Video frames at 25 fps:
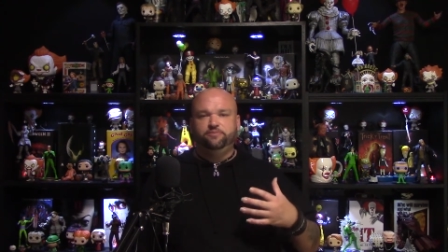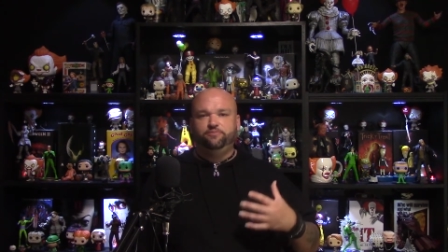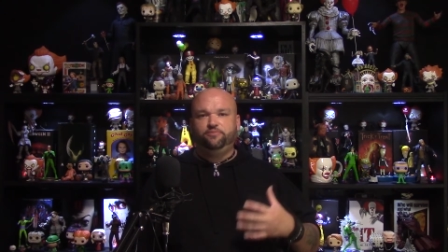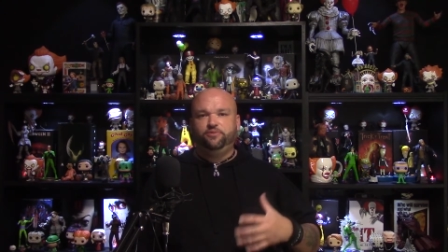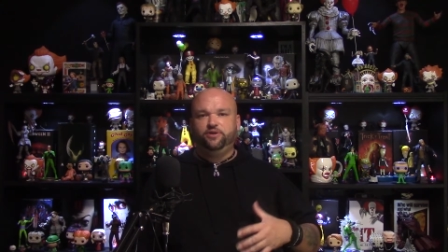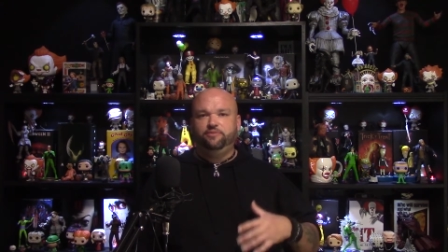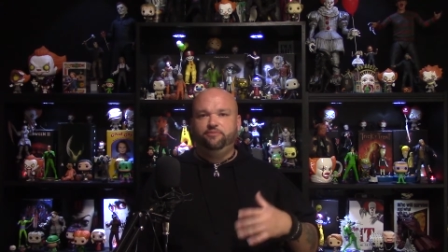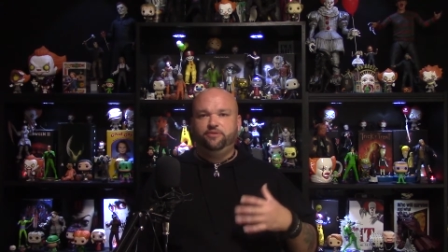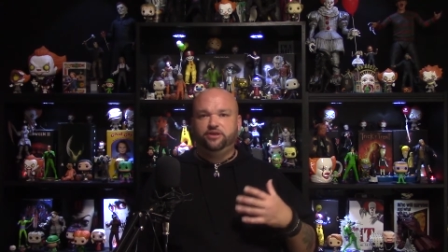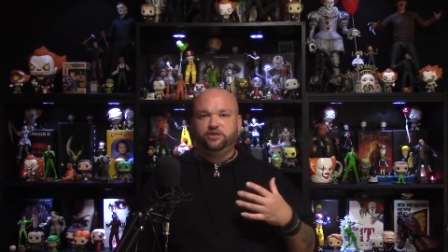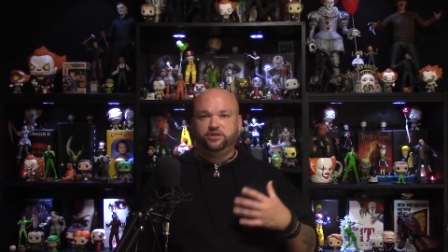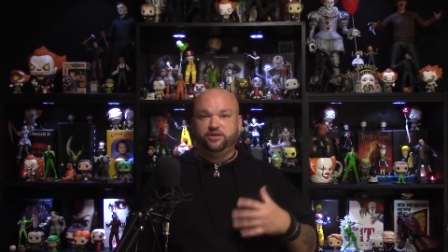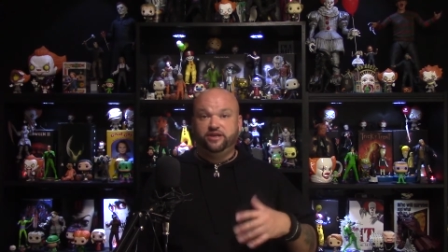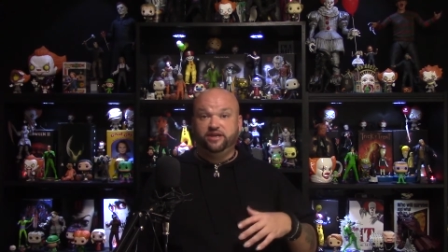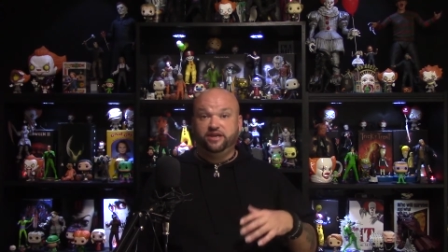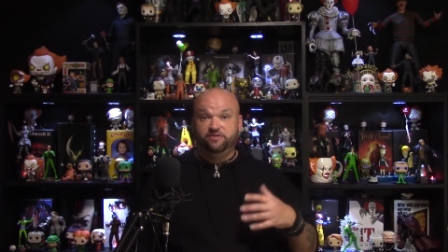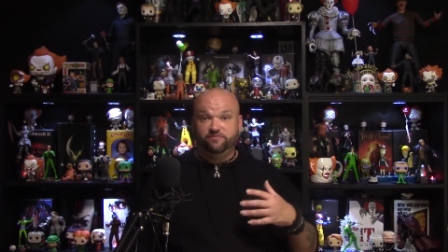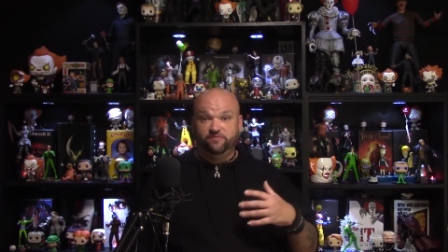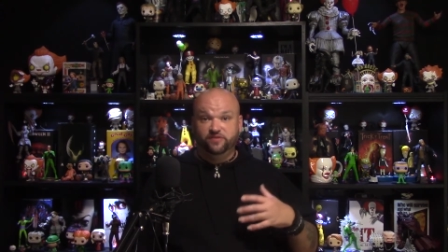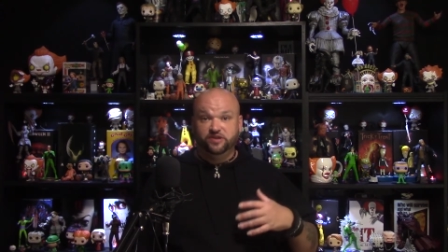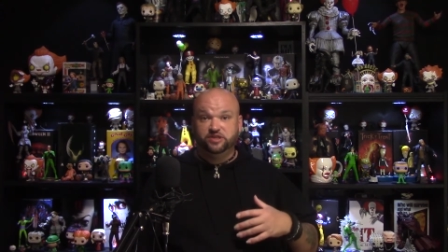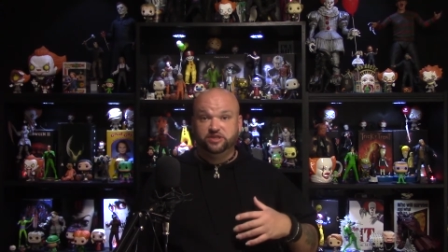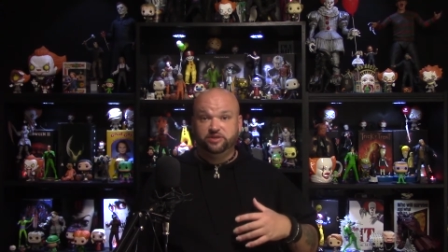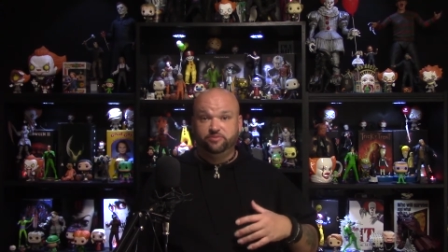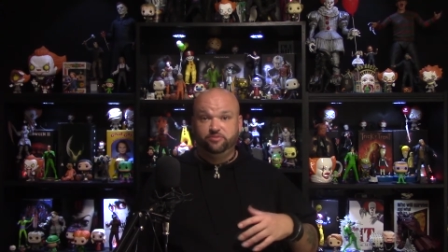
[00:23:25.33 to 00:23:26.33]
him pretty much like
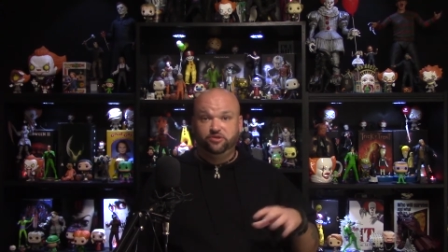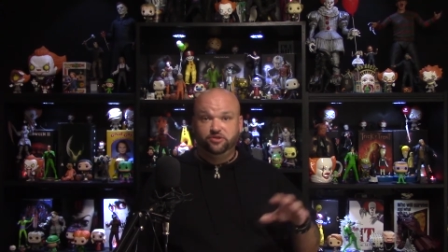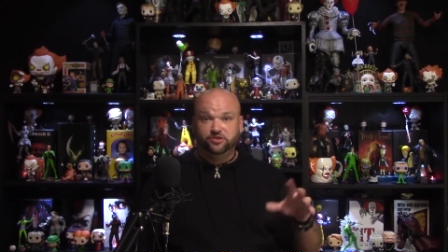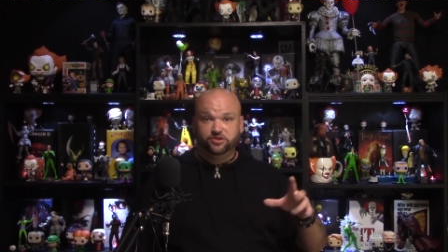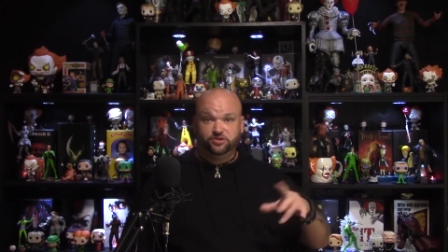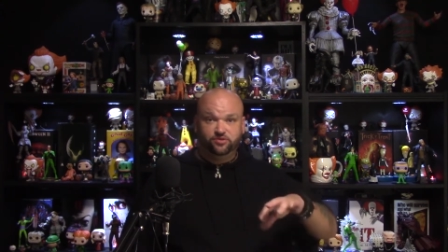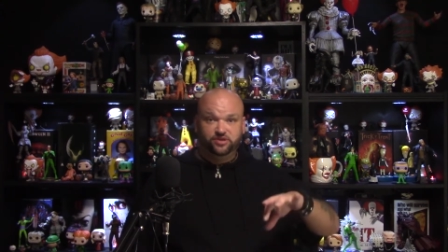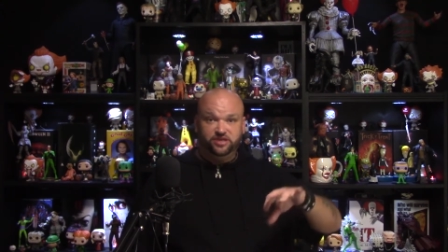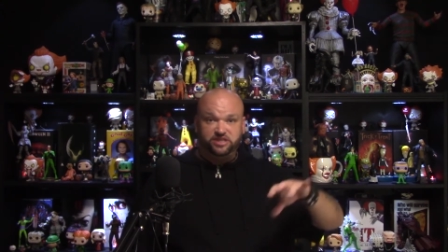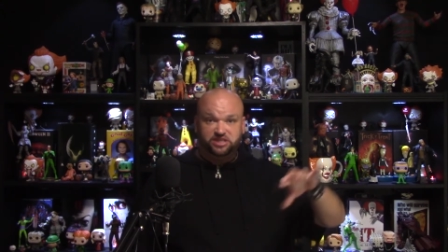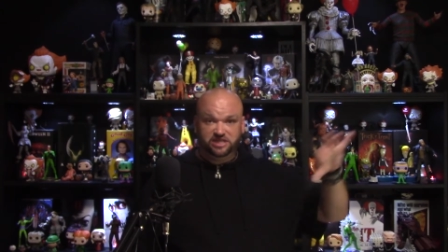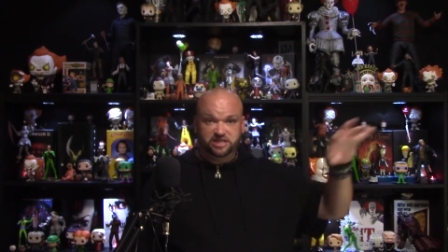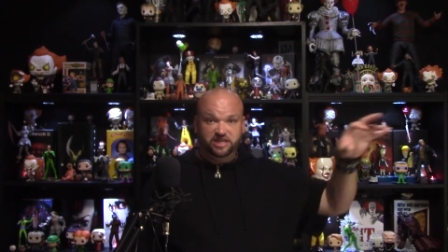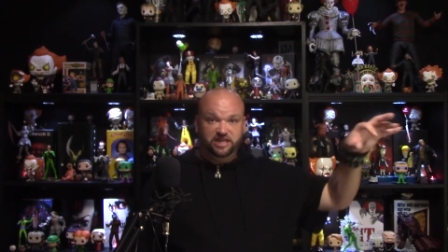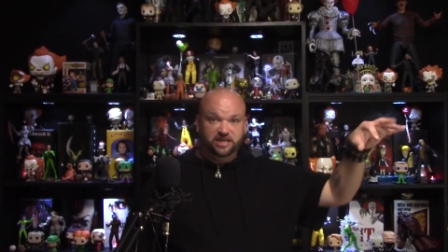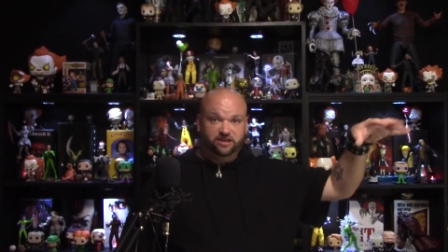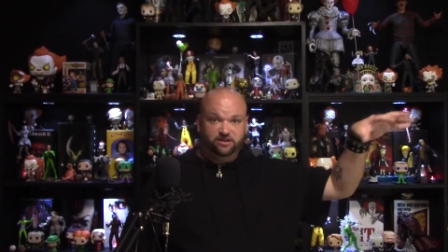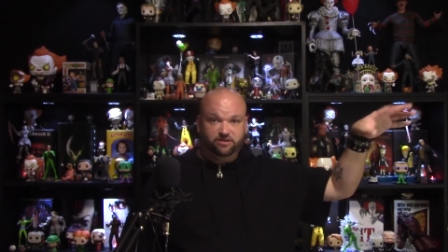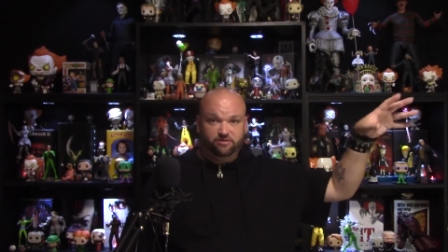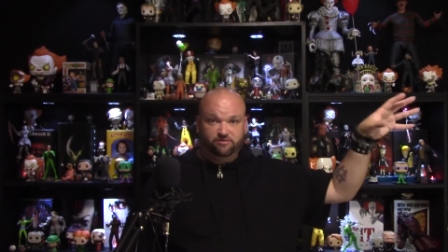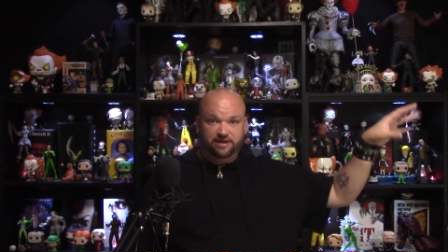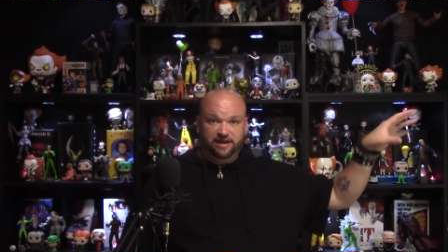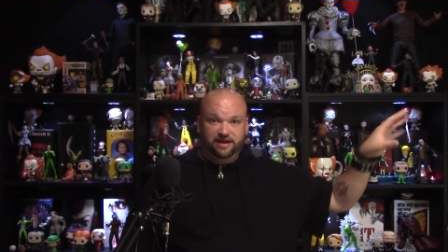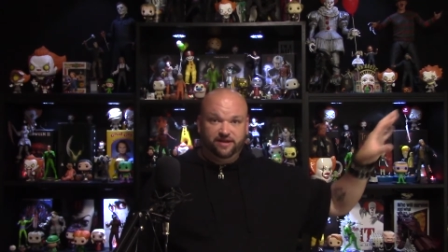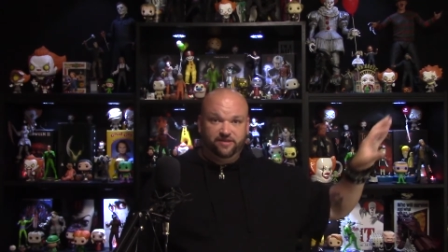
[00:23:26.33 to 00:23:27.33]
invisible, so he's
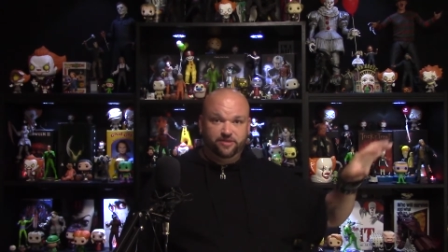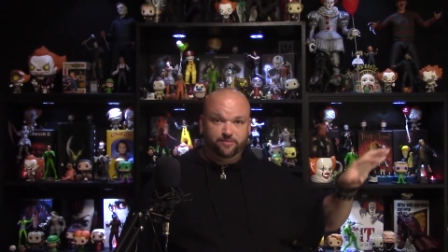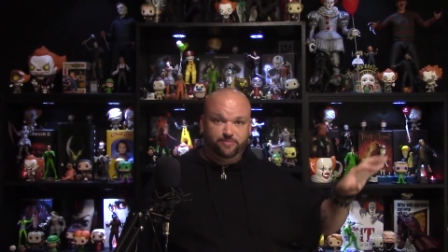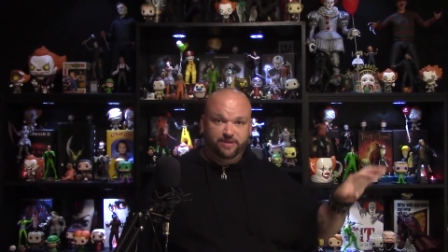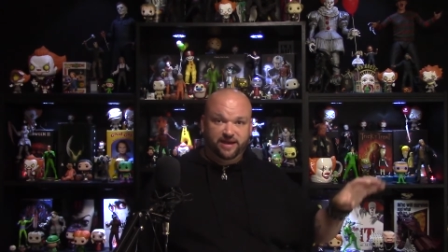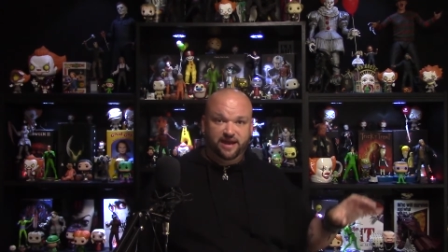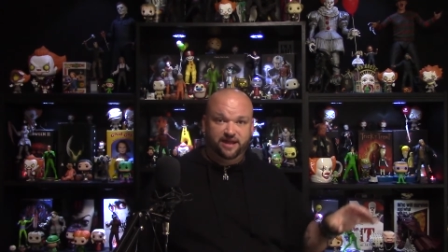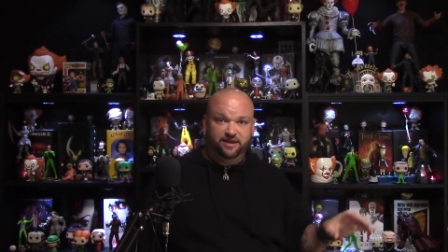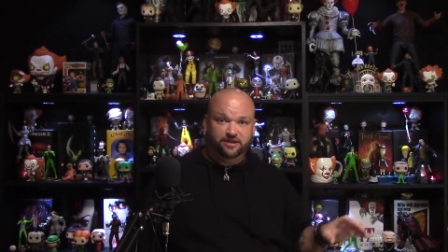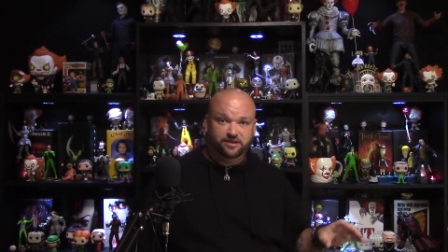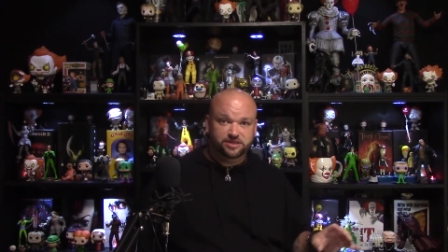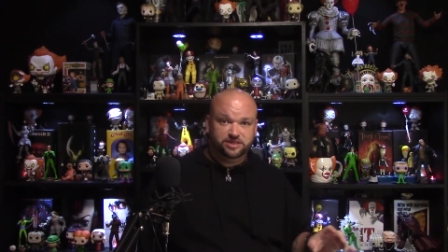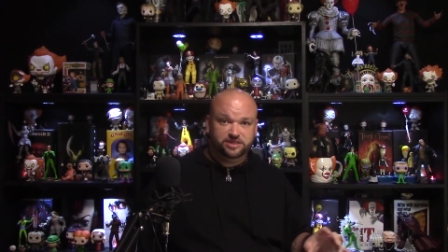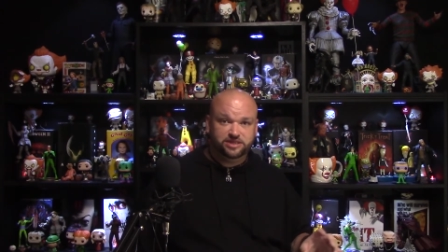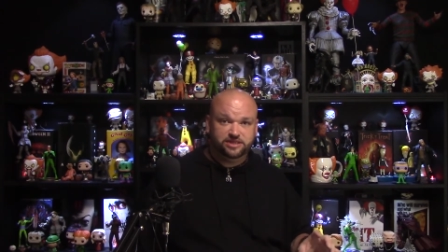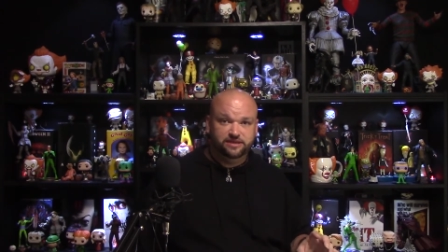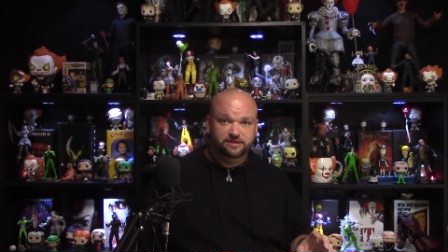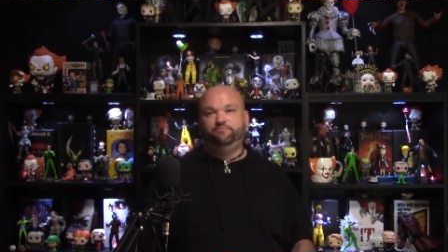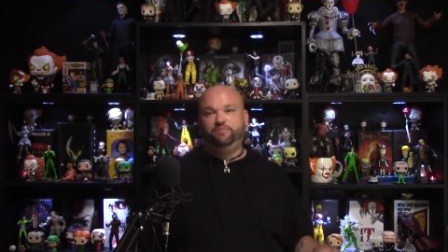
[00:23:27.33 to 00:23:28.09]
sneaking around the palace.